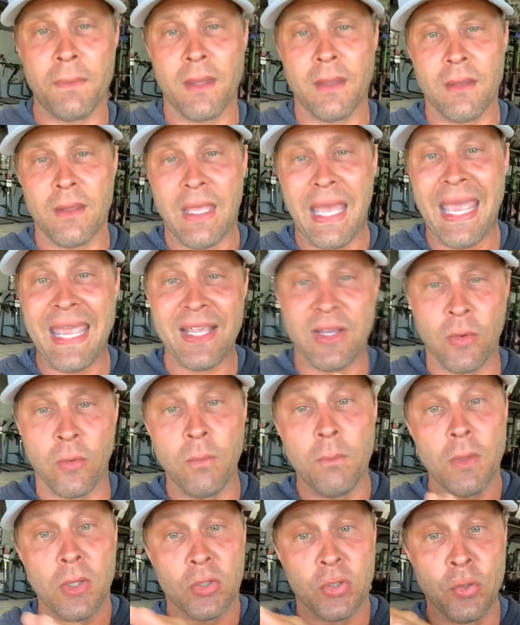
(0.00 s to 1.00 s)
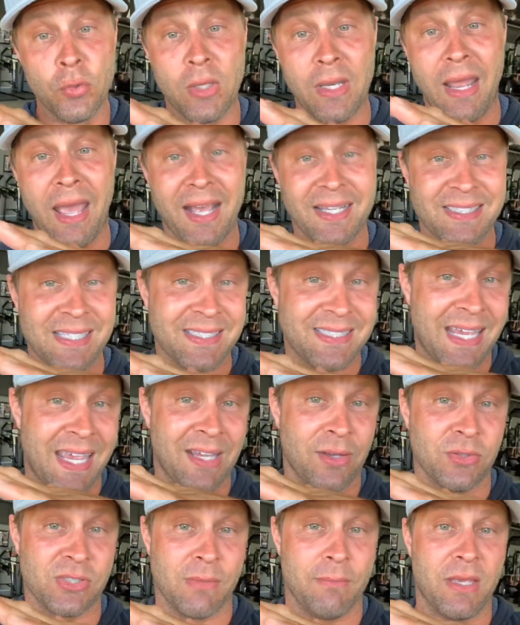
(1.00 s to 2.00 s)
ankle, you can access
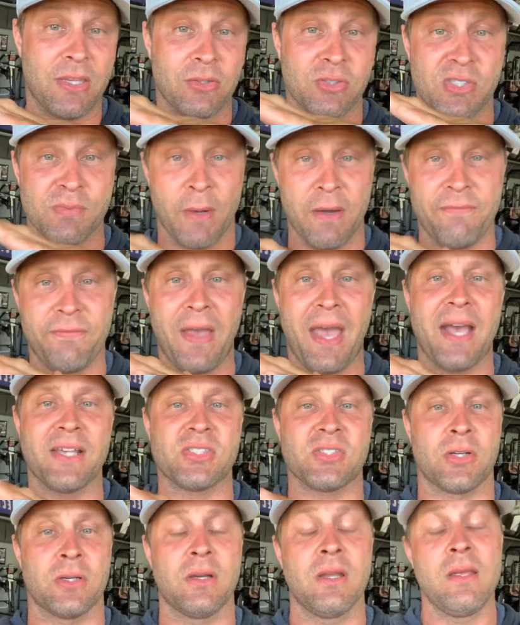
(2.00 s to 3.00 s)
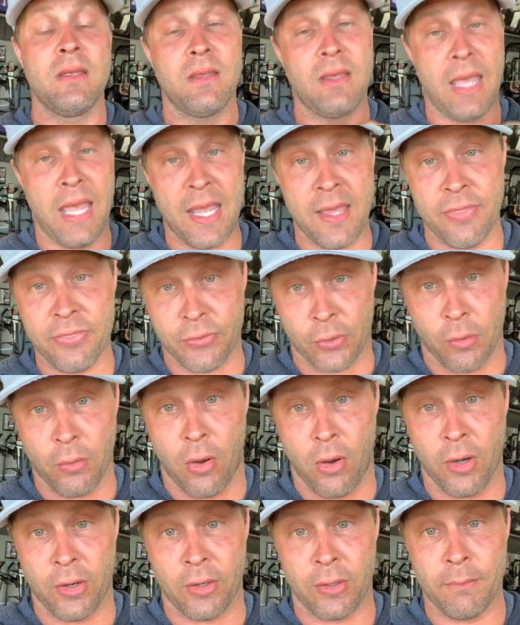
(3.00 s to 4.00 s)
angles that make you sprint faster and throw
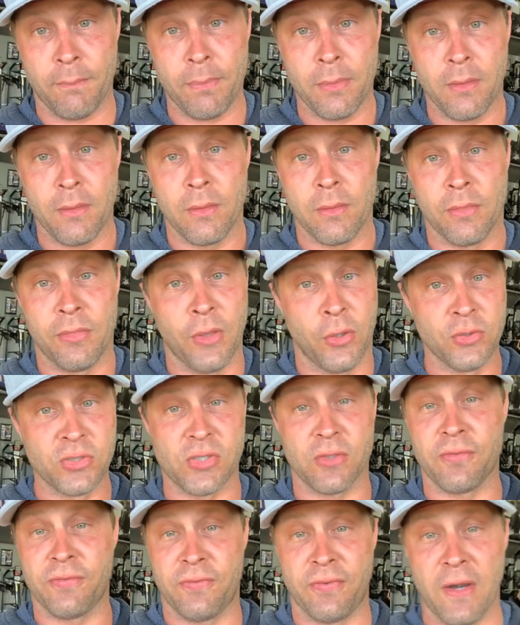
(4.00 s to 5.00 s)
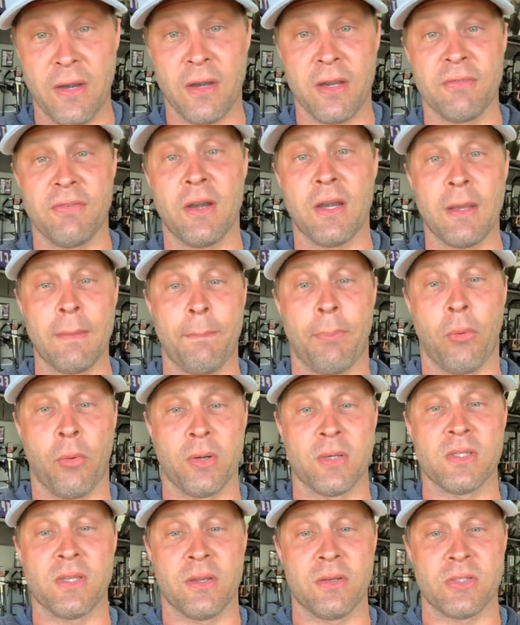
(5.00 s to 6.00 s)
harder. Those are very, very
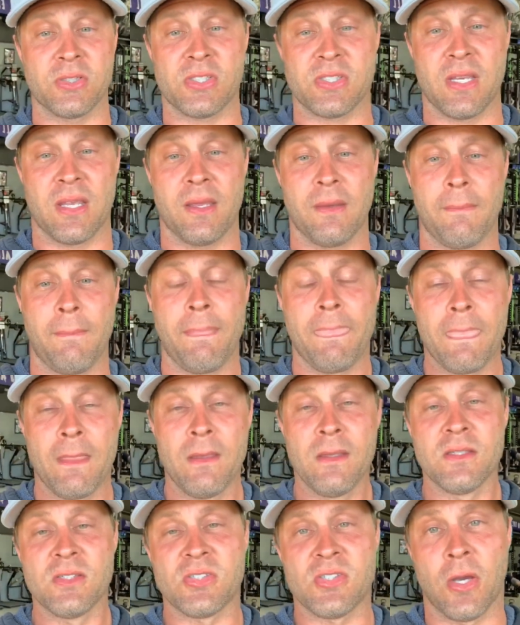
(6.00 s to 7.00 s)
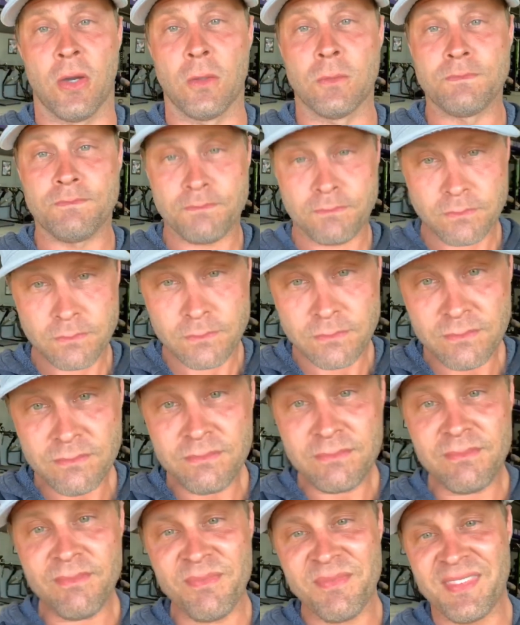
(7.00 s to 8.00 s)
important to understand. So
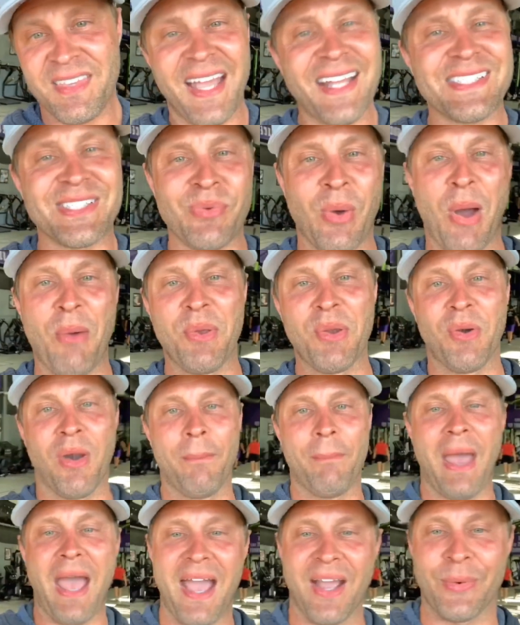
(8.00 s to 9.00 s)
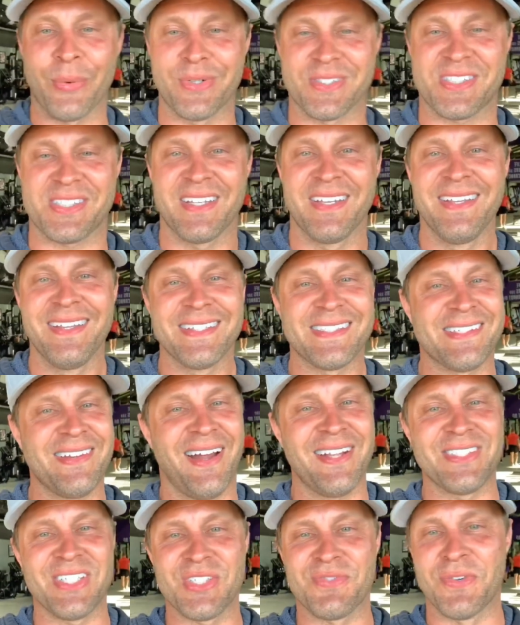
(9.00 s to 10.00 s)
that's why we run backwards. It's
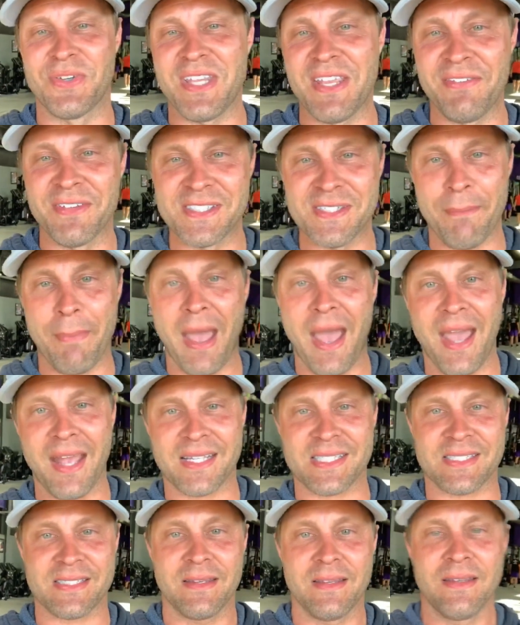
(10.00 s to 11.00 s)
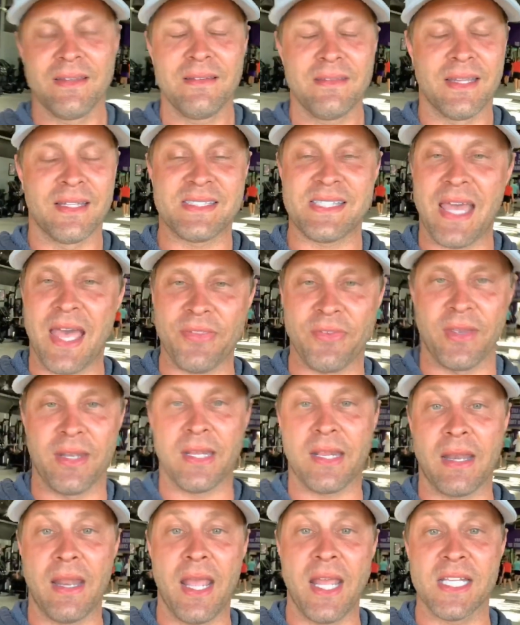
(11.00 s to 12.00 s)
not just for defensive backs. It's athletic
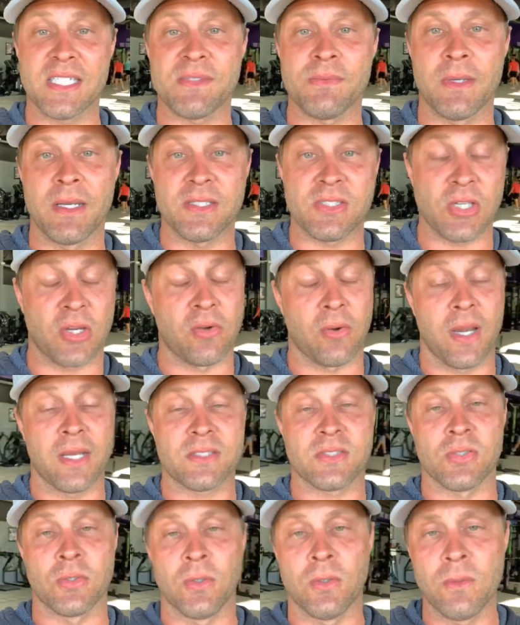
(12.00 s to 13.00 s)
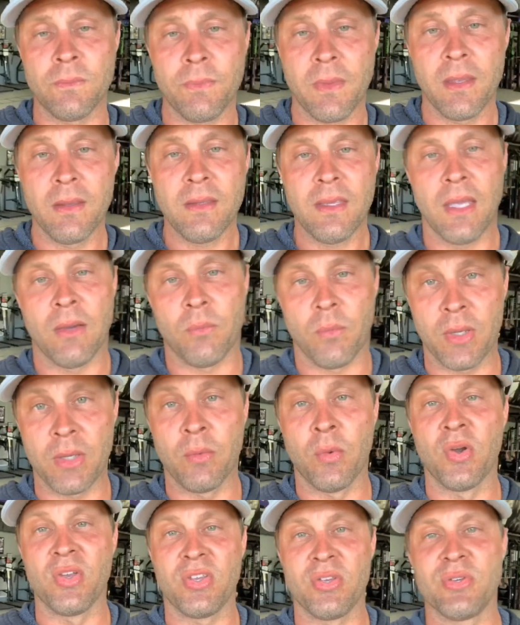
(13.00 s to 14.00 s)
enhancement. It's a great tool, and we
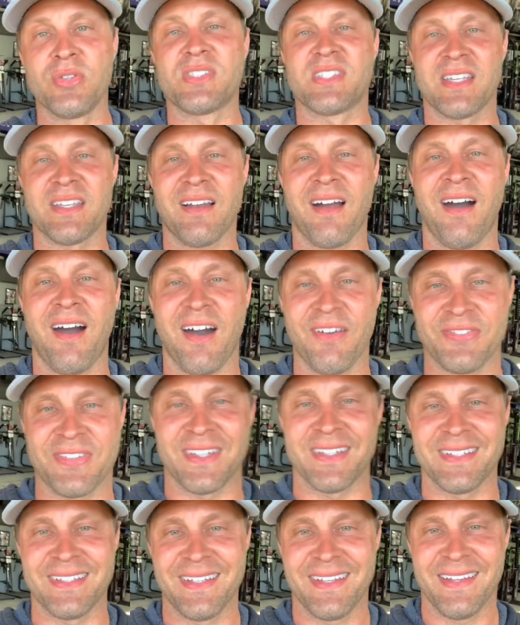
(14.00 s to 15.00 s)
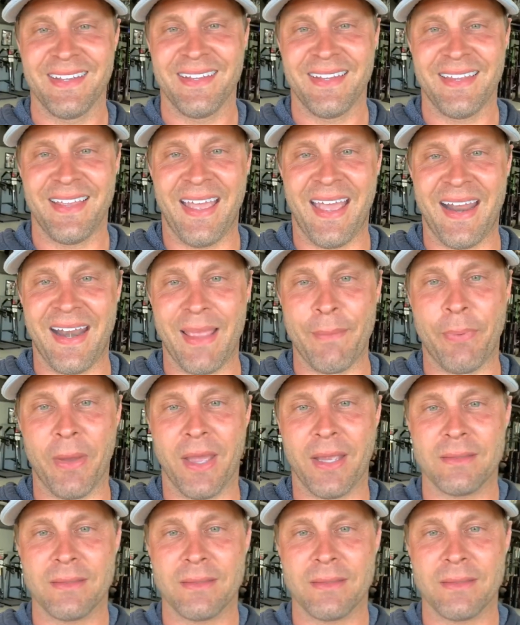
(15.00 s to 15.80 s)
will use it often at APEC.